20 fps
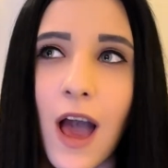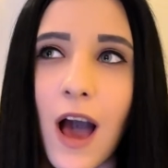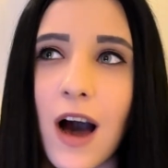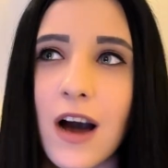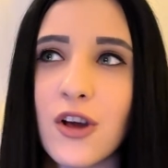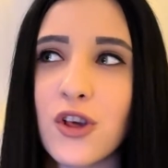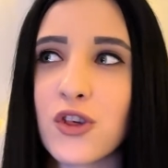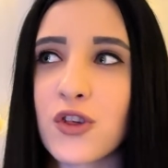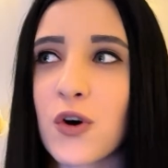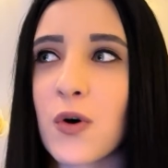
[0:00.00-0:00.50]

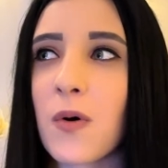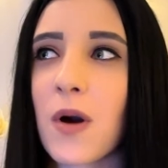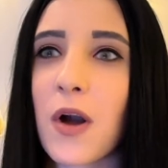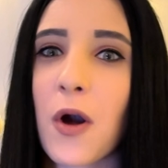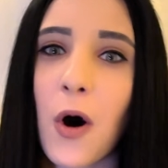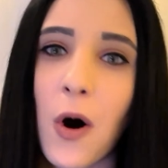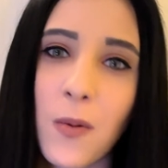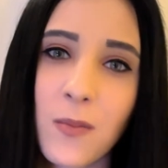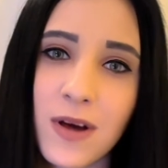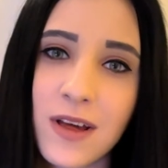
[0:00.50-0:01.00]
I saw a
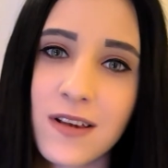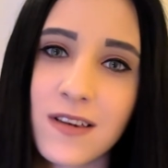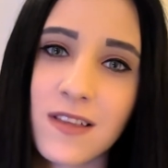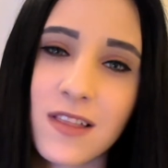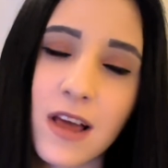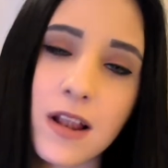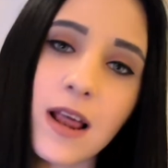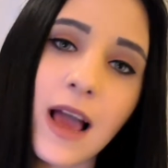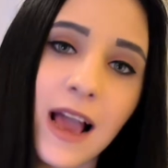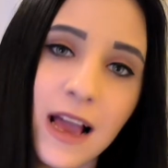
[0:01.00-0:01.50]
comment
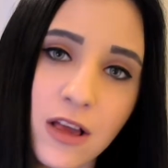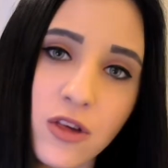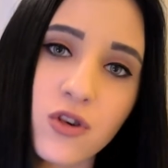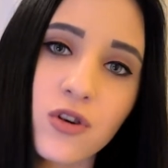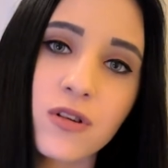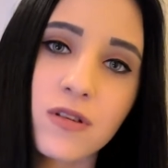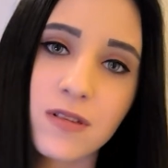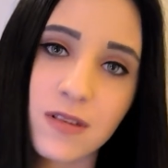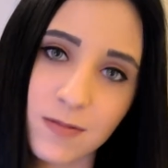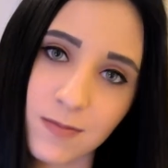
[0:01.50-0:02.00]
that
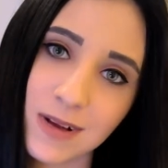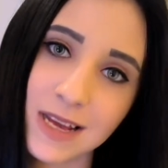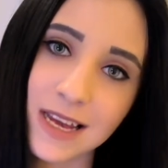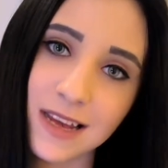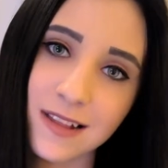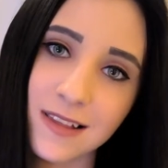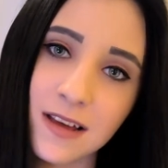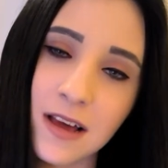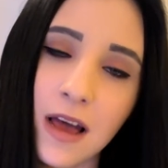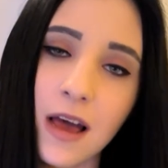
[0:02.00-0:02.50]
angels meet